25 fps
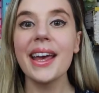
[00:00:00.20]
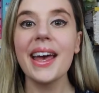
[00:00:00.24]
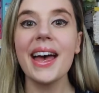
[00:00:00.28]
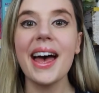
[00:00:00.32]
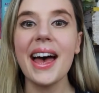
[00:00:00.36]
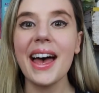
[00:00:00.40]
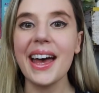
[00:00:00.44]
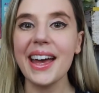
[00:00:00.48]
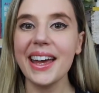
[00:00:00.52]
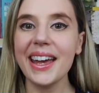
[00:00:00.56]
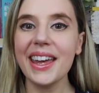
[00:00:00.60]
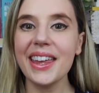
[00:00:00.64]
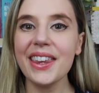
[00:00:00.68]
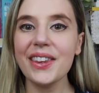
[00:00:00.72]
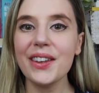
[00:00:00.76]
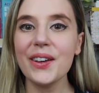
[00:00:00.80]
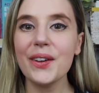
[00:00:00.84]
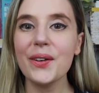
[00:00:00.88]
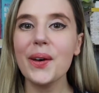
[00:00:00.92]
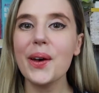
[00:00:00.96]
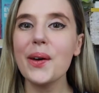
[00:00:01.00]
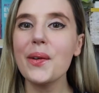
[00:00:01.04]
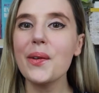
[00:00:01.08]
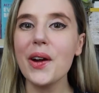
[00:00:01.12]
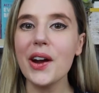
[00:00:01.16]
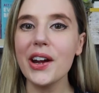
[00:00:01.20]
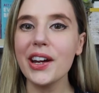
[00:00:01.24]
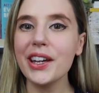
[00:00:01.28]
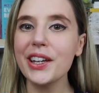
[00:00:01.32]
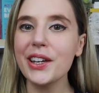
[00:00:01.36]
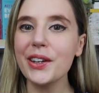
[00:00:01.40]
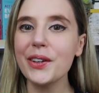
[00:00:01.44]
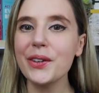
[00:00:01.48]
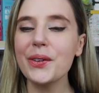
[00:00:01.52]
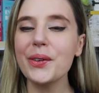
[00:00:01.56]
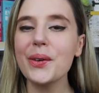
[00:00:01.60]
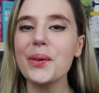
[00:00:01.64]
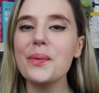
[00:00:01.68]
Hi, hello, how are
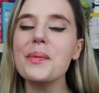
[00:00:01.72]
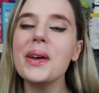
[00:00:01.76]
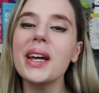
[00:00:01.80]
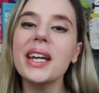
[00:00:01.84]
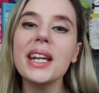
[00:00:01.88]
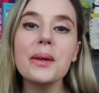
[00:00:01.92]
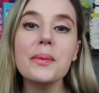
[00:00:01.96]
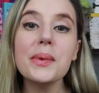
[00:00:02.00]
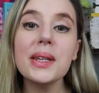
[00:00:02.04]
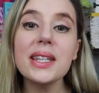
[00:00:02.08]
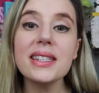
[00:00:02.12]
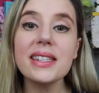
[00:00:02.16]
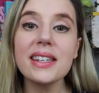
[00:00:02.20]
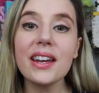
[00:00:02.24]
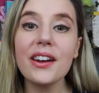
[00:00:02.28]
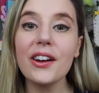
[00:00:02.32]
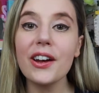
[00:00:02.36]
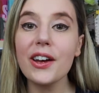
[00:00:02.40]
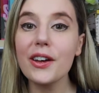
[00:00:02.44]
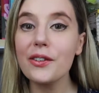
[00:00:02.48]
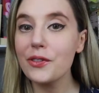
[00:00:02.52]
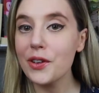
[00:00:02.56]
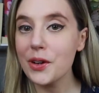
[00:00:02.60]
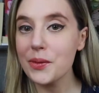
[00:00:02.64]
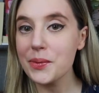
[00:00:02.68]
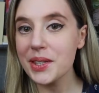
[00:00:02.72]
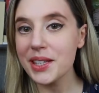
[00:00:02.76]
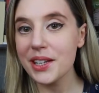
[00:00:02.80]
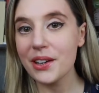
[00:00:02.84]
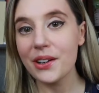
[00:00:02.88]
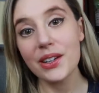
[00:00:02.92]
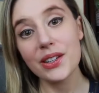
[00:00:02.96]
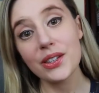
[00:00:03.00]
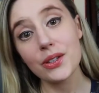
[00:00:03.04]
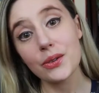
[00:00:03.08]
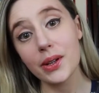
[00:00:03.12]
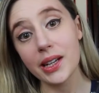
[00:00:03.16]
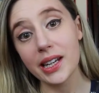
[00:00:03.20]
you? My name is Sara from
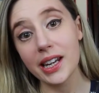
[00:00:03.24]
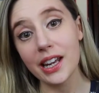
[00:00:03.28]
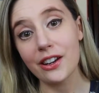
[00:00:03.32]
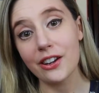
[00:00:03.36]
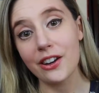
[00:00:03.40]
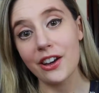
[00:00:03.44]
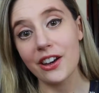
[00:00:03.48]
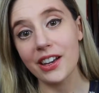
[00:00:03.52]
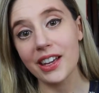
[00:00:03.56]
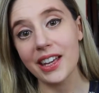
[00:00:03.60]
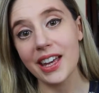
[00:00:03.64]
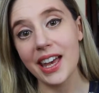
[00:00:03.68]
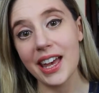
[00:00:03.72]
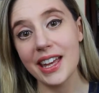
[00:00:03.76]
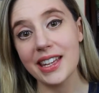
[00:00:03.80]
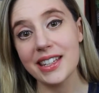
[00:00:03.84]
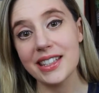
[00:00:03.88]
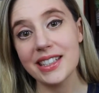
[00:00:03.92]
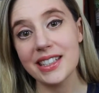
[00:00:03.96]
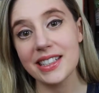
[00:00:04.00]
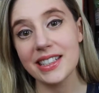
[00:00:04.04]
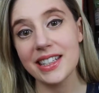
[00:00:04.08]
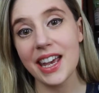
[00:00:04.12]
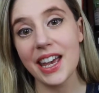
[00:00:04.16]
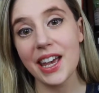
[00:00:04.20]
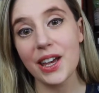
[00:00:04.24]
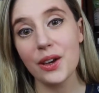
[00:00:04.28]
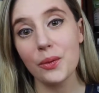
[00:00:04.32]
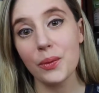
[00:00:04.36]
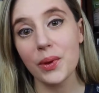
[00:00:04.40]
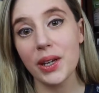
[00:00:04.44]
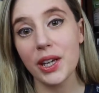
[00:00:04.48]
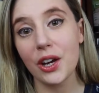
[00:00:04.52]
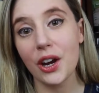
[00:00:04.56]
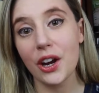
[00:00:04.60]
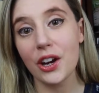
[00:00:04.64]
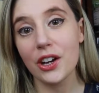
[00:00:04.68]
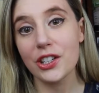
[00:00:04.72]
Sara's Reading Nook, and today
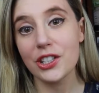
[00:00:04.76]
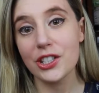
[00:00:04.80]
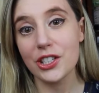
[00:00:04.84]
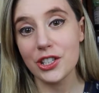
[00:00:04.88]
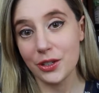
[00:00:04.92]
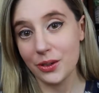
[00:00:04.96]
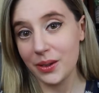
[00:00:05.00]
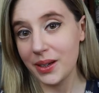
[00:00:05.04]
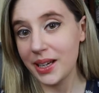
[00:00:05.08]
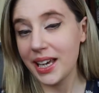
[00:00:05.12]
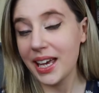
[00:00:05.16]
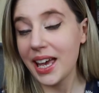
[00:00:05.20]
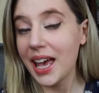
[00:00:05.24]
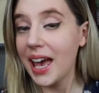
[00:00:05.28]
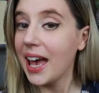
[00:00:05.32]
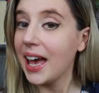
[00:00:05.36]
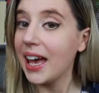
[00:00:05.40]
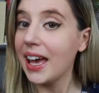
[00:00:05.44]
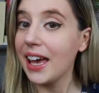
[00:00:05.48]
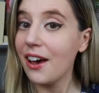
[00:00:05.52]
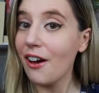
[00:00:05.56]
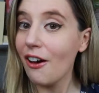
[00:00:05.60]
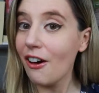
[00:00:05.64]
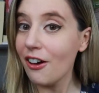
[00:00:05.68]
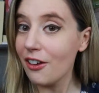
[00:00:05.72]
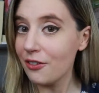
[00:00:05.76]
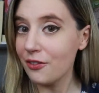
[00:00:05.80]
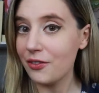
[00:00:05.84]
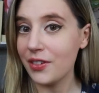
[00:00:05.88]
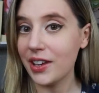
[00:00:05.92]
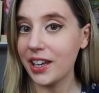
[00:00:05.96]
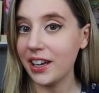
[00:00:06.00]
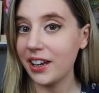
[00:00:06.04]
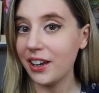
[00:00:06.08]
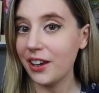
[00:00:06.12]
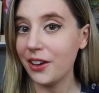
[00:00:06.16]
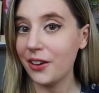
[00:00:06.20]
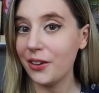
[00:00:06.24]
we are doing a haul
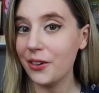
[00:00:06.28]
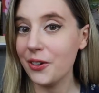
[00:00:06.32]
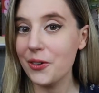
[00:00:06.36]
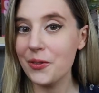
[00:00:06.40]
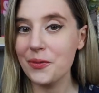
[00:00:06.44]
video.